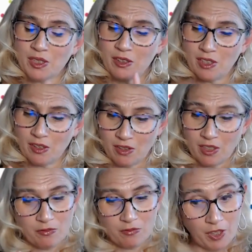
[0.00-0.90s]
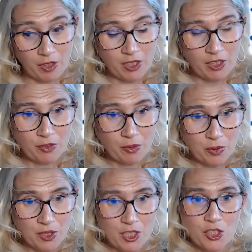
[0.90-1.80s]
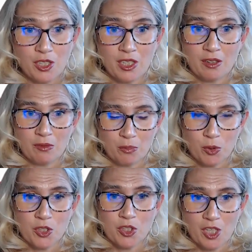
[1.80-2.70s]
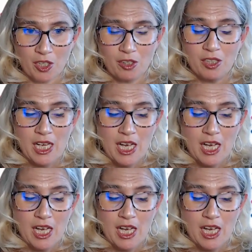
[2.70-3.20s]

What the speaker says: a very different position and more subtle.